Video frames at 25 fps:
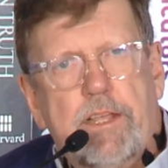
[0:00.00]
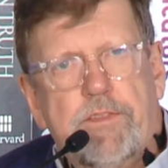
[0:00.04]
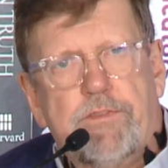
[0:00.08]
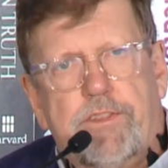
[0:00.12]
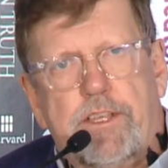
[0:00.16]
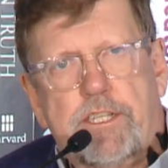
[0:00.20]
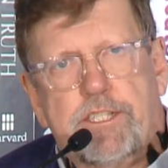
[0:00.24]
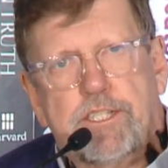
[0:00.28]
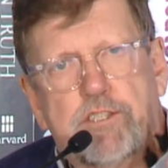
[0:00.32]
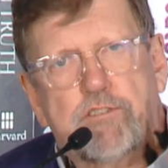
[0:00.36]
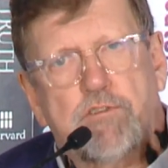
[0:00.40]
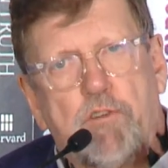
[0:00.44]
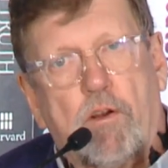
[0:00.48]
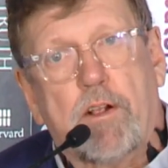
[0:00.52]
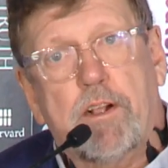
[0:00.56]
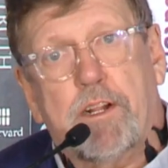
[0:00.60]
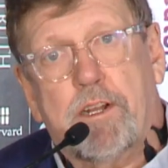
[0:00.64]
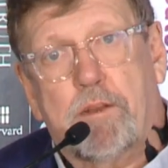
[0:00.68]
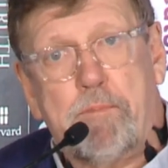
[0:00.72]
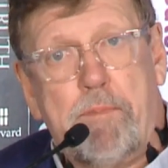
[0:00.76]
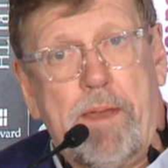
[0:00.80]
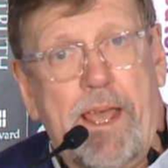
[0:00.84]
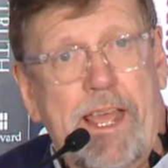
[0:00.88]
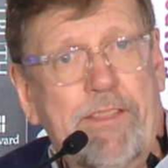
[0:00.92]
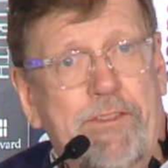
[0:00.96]
The
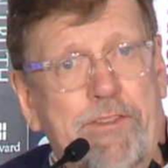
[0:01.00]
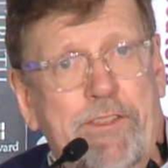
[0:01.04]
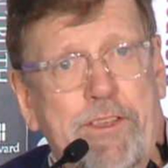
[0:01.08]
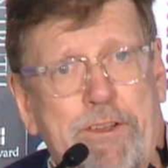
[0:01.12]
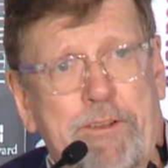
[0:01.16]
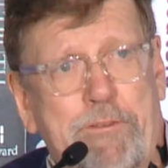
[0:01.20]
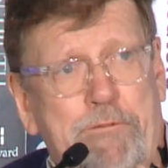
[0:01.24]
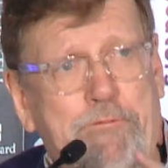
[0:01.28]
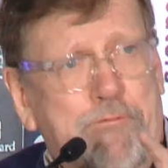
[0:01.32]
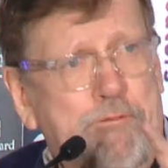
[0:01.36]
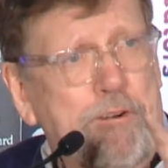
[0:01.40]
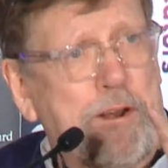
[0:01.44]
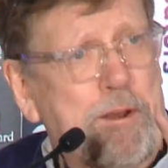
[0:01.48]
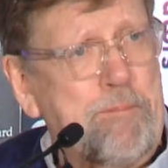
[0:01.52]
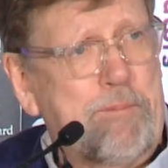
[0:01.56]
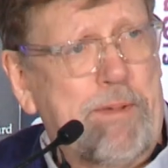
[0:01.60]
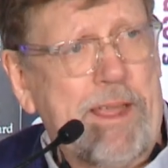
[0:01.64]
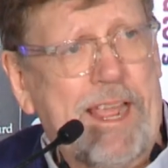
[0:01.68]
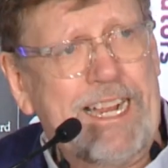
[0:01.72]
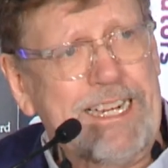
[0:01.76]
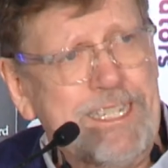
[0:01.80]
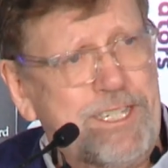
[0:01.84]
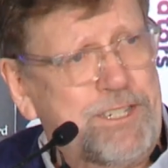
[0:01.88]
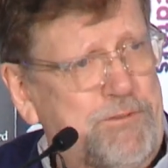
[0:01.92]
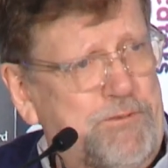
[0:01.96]
struggle made the front
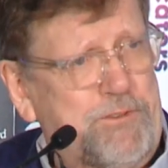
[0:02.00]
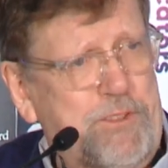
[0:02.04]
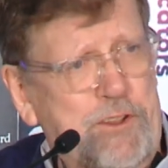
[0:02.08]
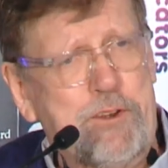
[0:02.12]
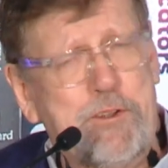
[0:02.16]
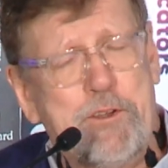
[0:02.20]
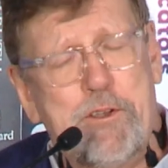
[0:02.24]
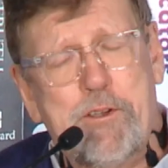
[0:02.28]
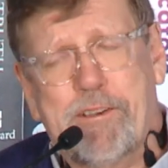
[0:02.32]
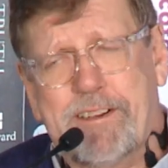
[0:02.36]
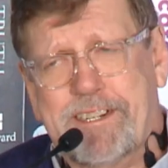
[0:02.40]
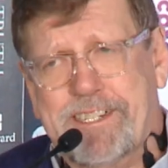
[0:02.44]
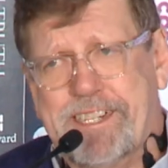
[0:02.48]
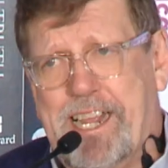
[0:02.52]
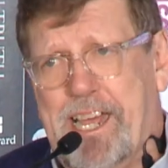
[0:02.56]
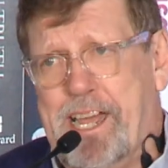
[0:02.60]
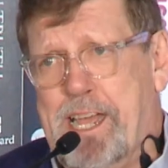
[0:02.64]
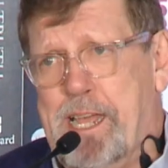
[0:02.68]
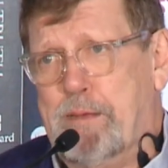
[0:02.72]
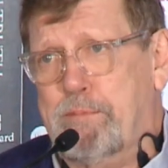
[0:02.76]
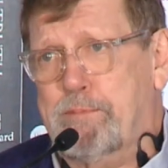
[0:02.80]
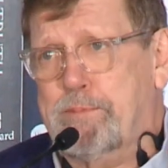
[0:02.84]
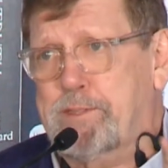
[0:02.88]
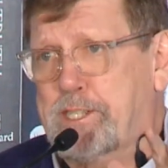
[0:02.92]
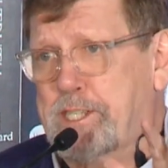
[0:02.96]
page of the New York
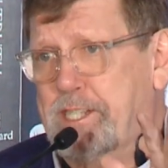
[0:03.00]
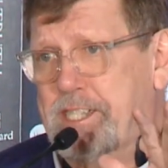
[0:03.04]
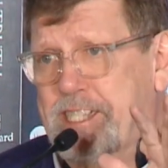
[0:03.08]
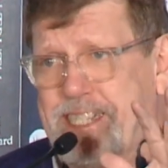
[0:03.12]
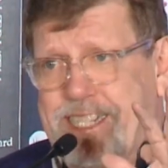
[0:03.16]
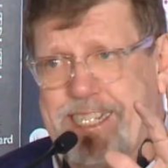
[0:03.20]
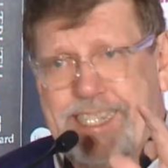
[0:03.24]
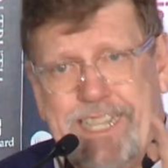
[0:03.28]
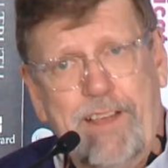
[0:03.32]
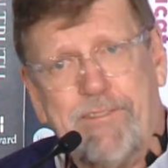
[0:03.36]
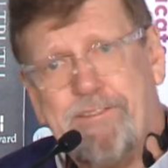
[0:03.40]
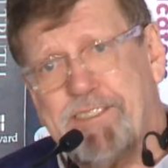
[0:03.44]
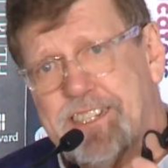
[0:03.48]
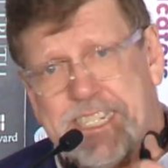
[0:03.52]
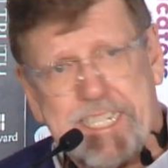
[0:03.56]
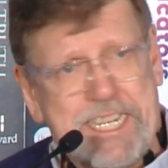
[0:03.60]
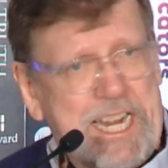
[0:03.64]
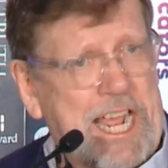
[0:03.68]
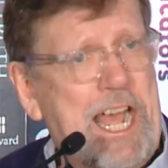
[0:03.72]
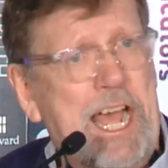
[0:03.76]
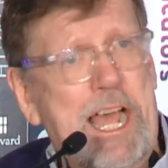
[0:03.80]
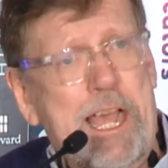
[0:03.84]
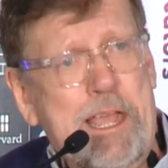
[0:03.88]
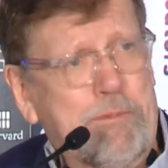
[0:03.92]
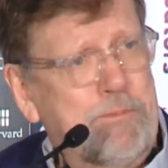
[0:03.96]
Times 7
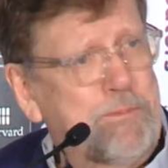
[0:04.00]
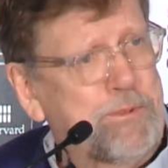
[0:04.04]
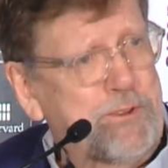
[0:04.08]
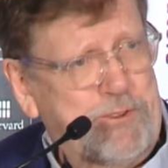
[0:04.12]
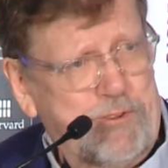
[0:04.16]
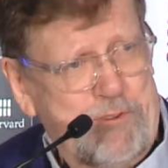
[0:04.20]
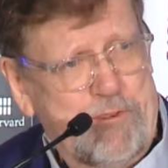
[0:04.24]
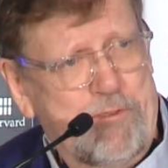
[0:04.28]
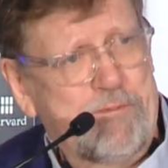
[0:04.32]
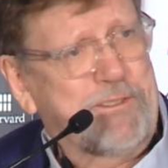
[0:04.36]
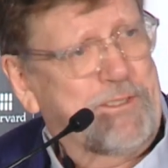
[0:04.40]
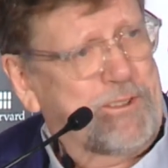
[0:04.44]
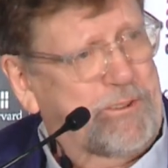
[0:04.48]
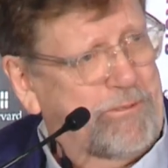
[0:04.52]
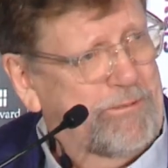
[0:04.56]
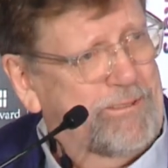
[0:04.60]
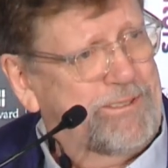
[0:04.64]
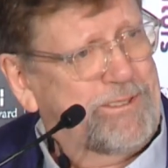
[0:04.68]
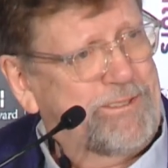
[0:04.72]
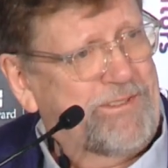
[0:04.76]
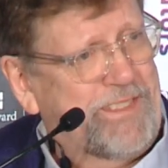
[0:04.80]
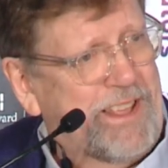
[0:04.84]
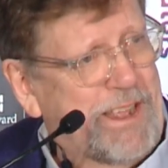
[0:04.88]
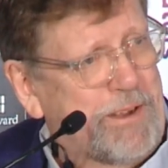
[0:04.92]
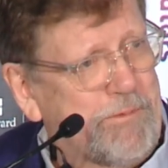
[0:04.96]
times over the
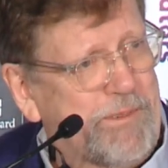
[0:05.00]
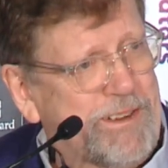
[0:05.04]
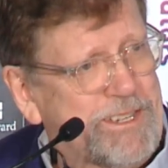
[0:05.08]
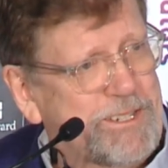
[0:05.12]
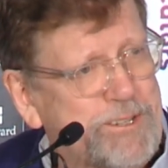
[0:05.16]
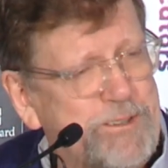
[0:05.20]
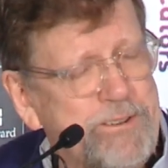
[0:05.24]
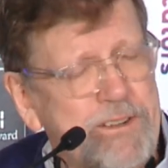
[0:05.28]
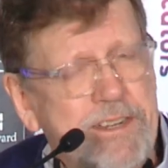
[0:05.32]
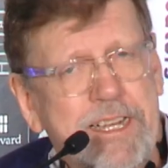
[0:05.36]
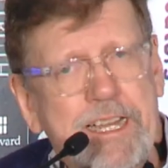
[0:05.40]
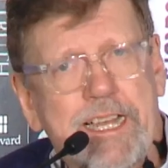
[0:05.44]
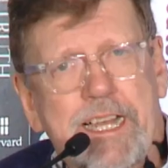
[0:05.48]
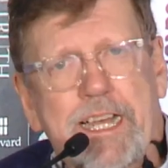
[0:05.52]
course of that winter.